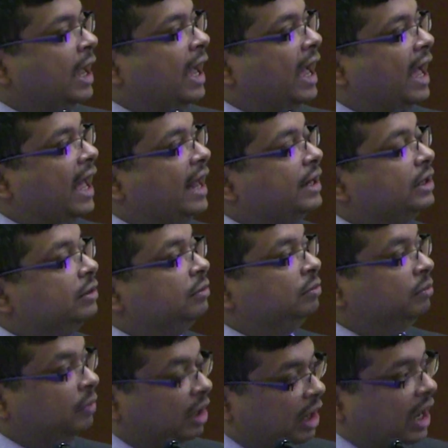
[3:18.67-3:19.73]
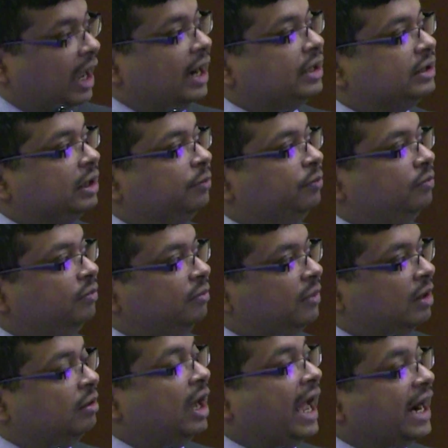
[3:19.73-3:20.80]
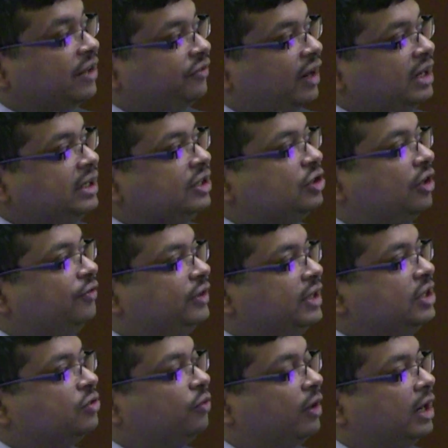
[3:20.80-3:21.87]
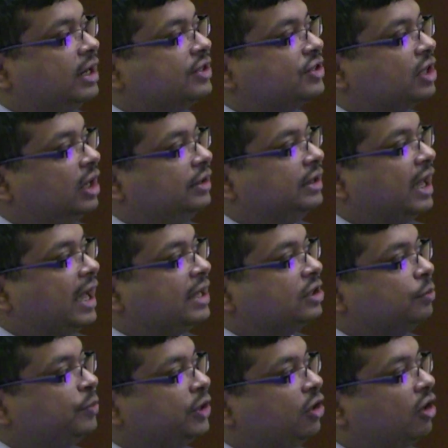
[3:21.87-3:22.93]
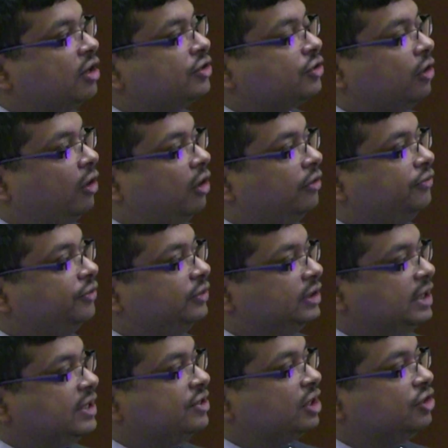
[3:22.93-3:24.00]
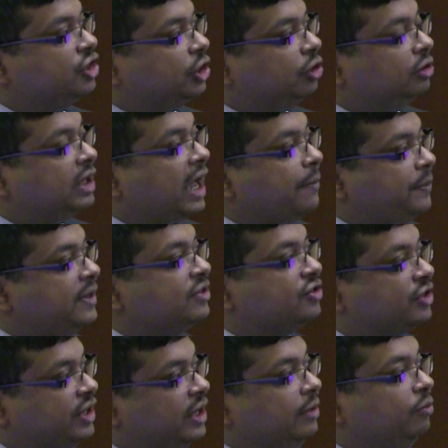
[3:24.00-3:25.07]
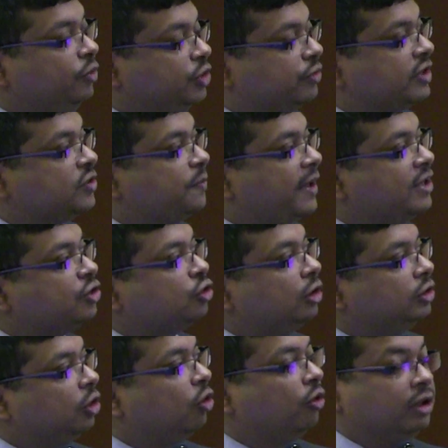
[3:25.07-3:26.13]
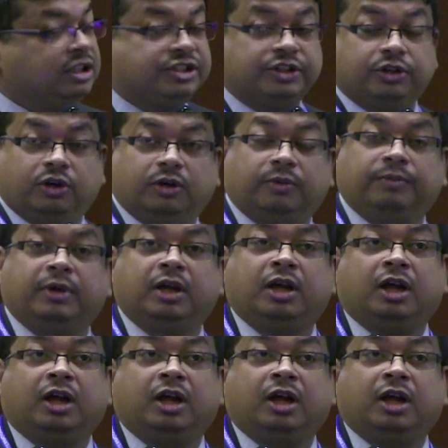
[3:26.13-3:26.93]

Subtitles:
And the advantage of this was that because of this genotyping scheme, which was based on the whole genome,